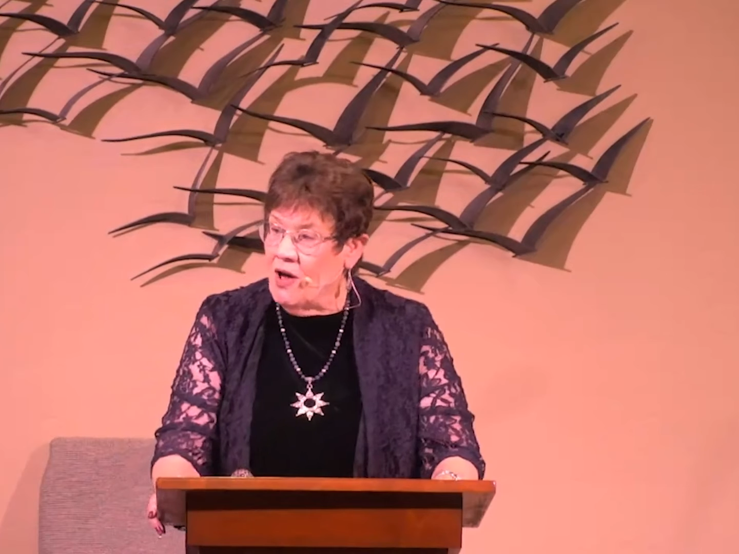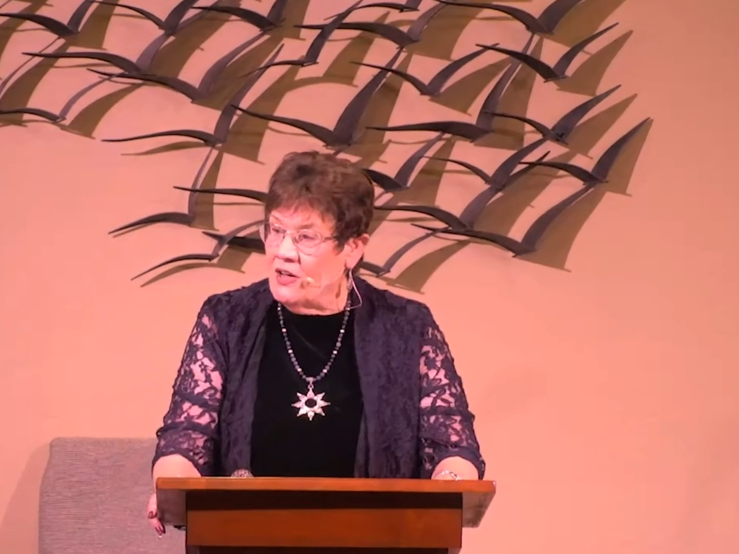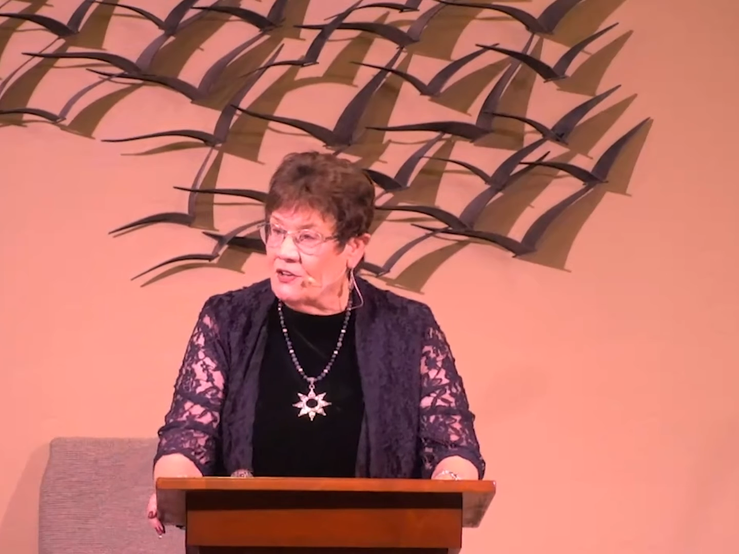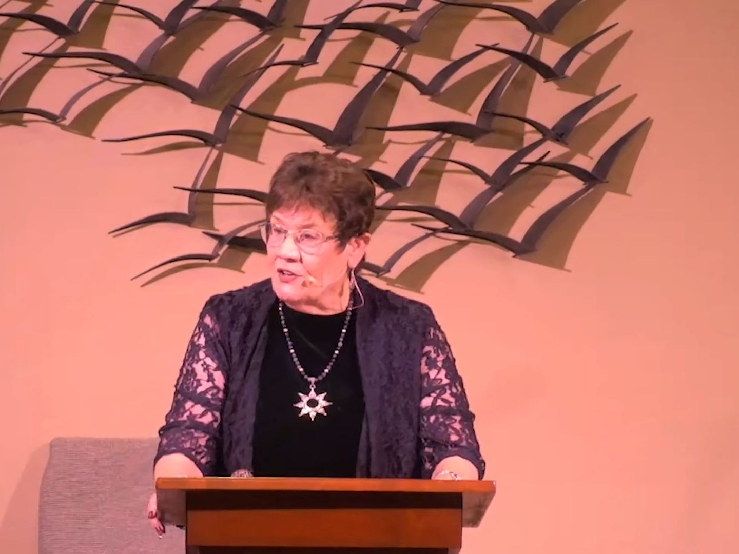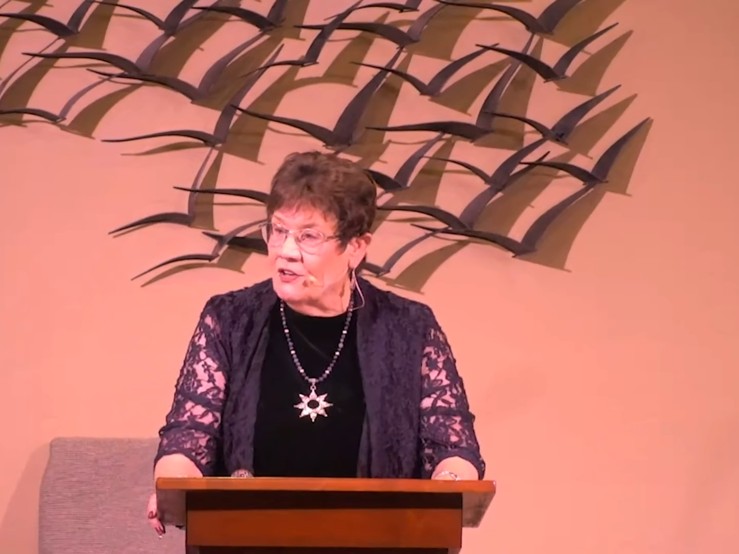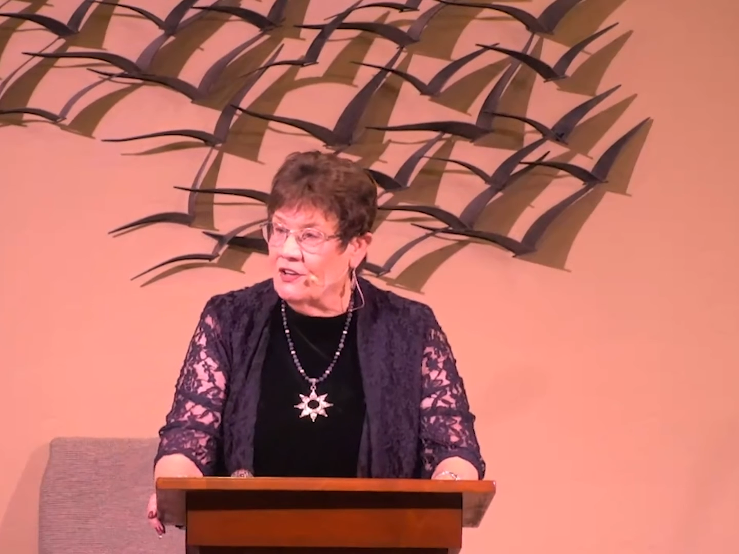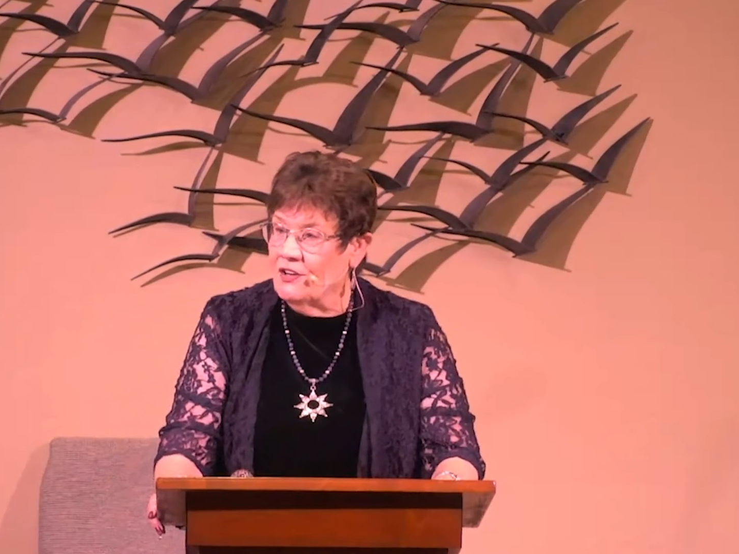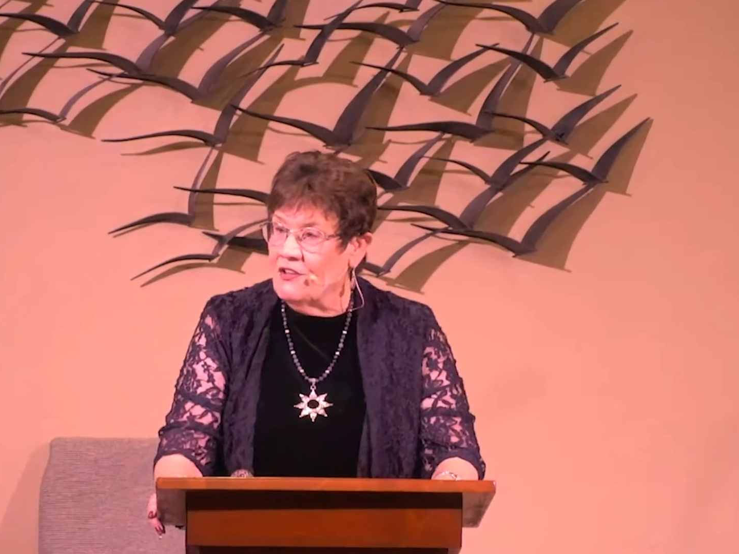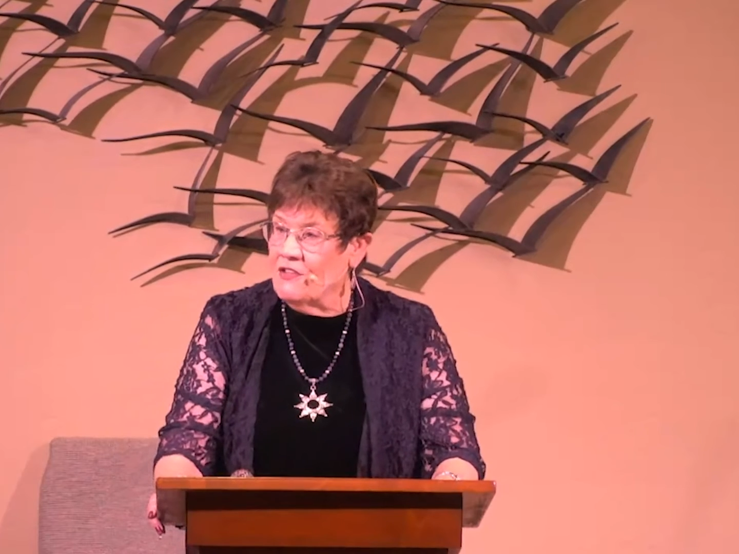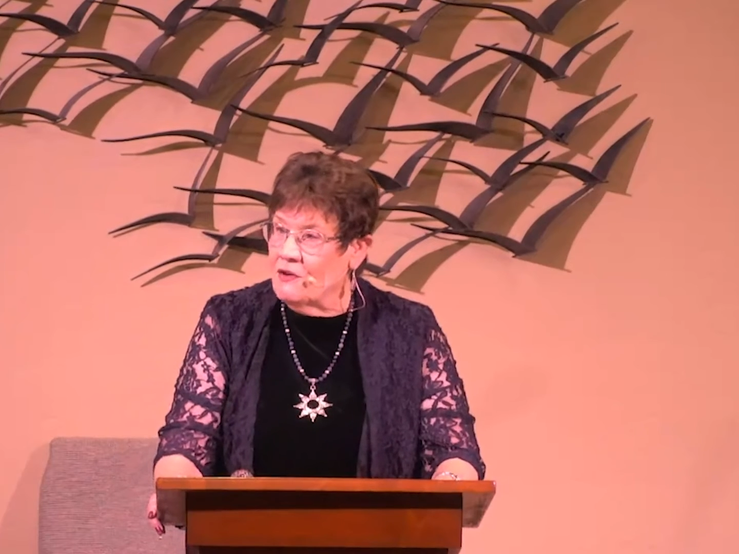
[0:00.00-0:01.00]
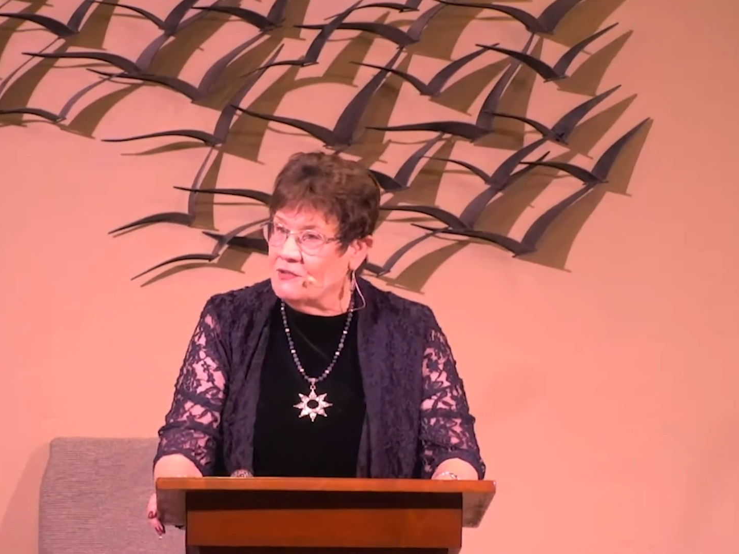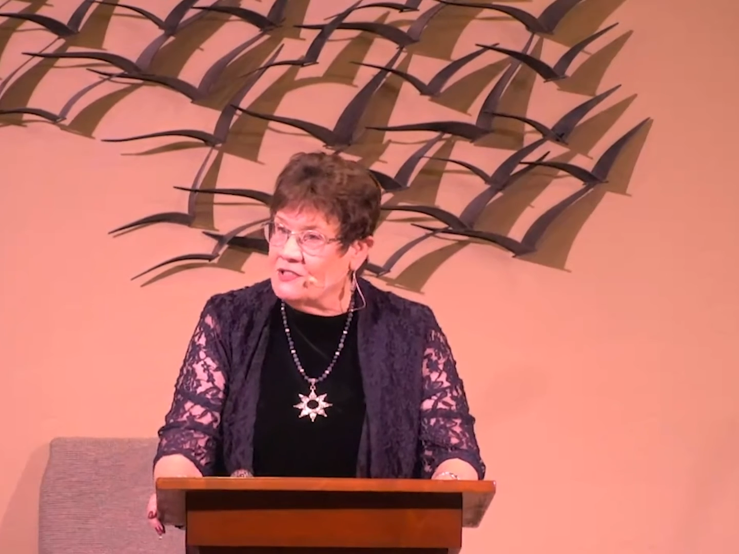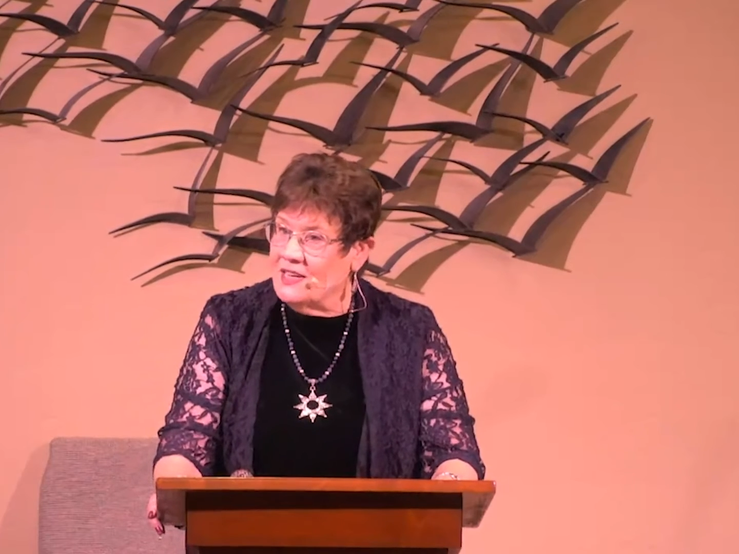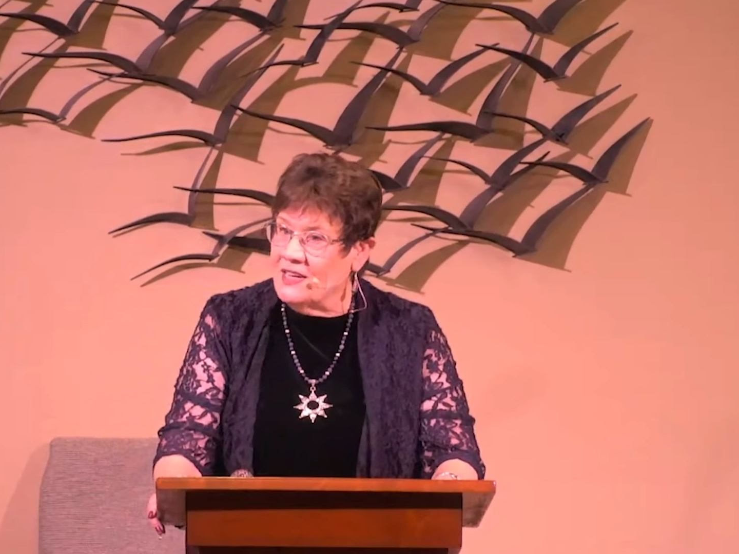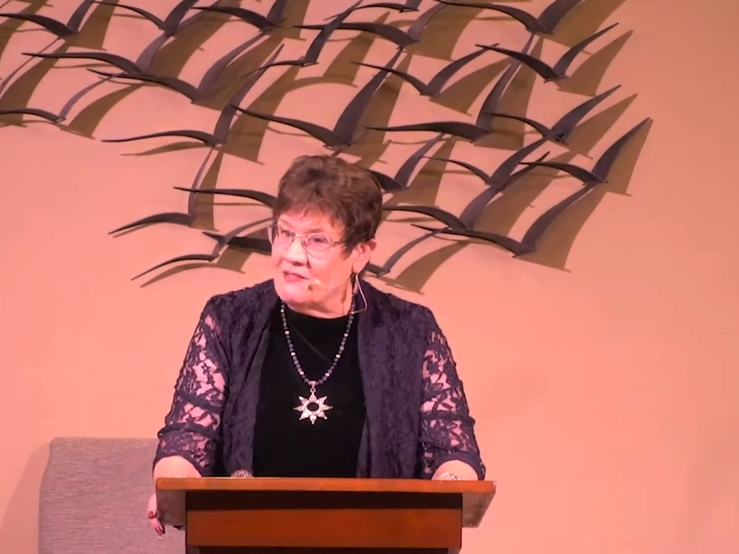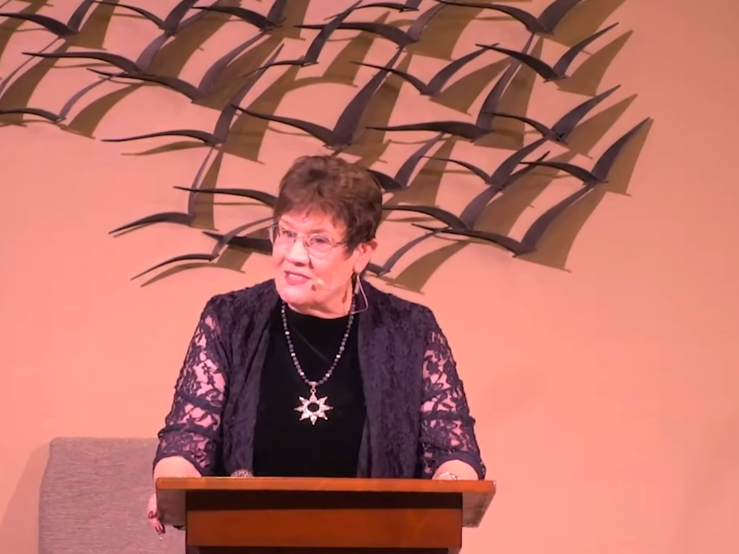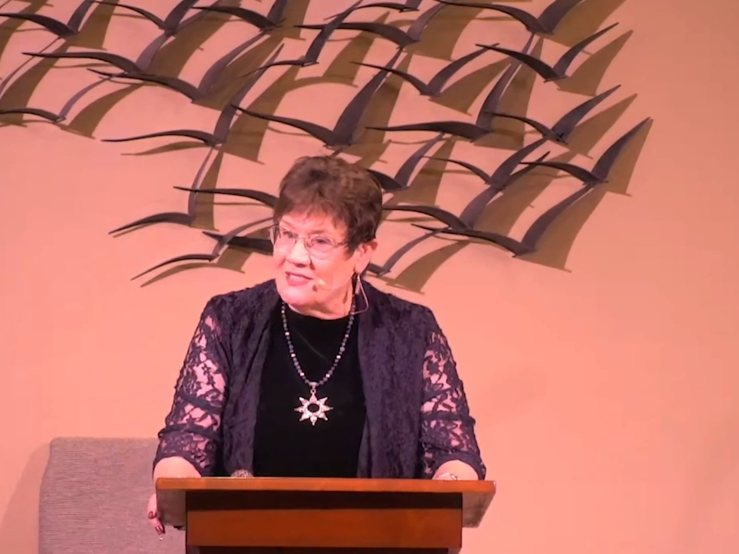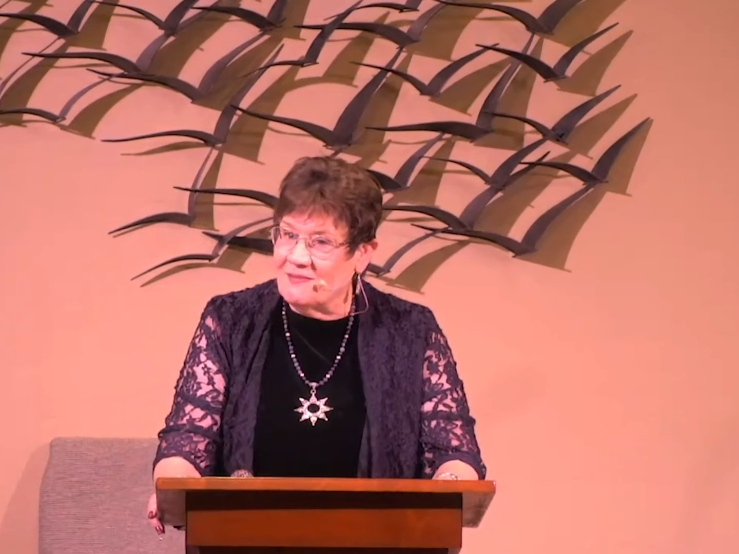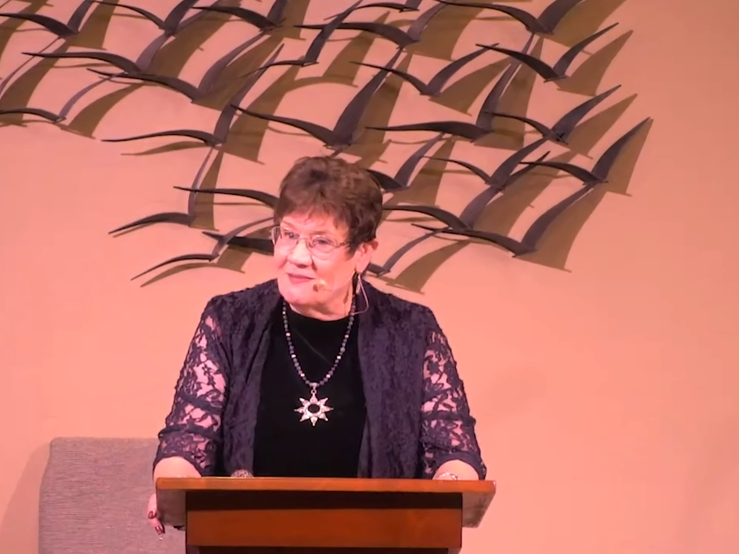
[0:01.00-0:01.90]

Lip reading: honor those gifts?